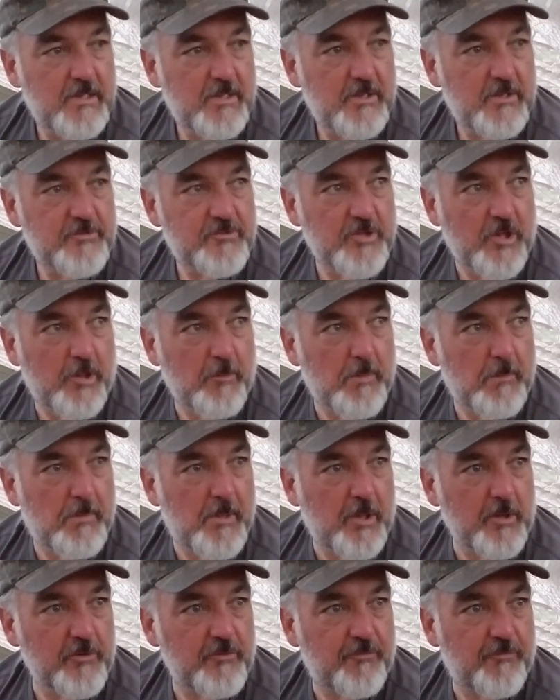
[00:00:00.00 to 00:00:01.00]
So now that my
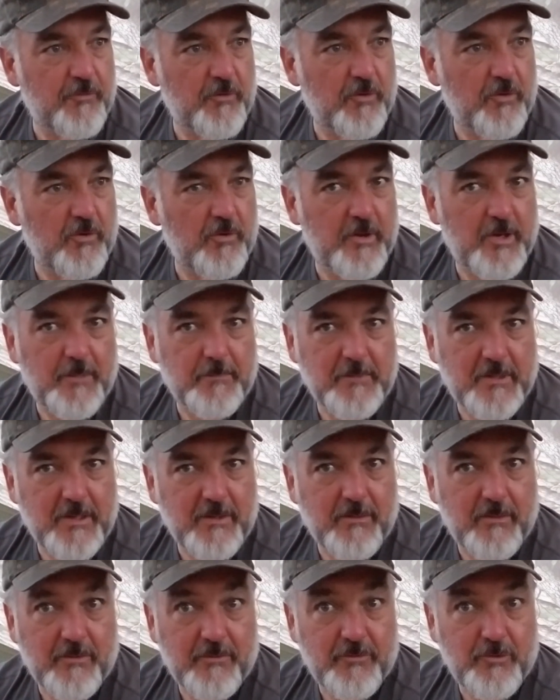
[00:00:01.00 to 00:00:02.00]
belly's full and I'm
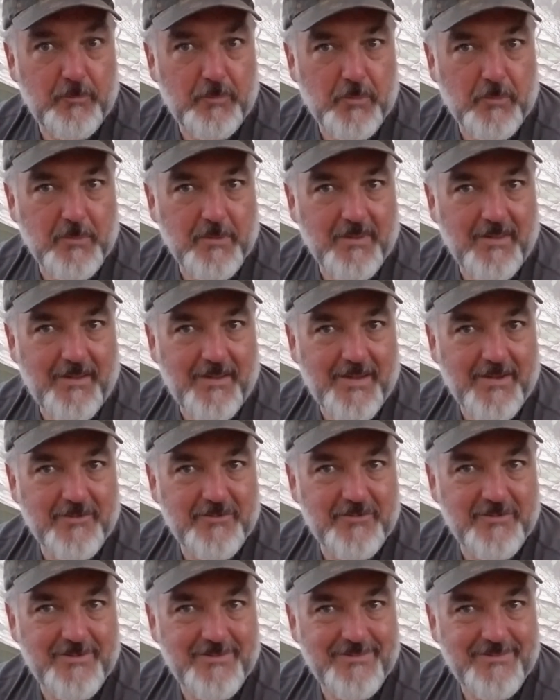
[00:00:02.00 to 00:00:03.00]
getting super
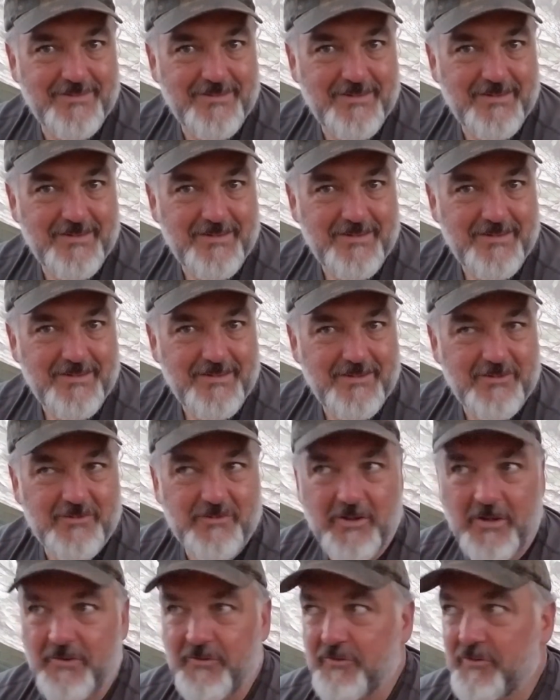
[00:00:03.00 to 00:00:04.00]
relaxed,
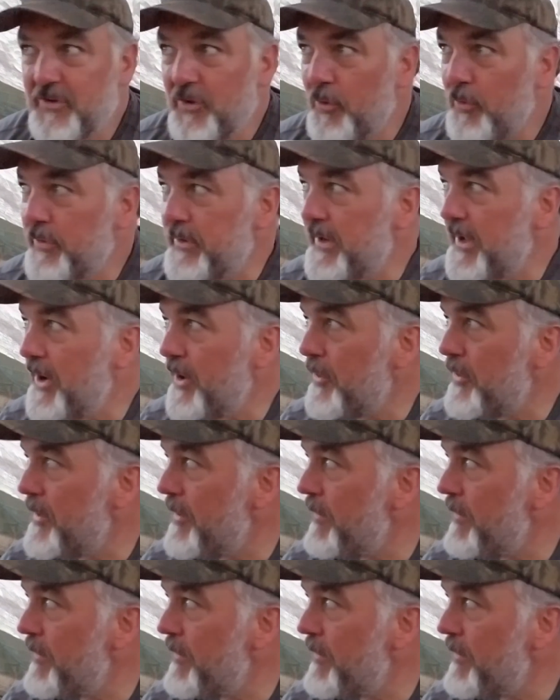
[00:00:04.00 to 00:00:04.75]
sun's going down,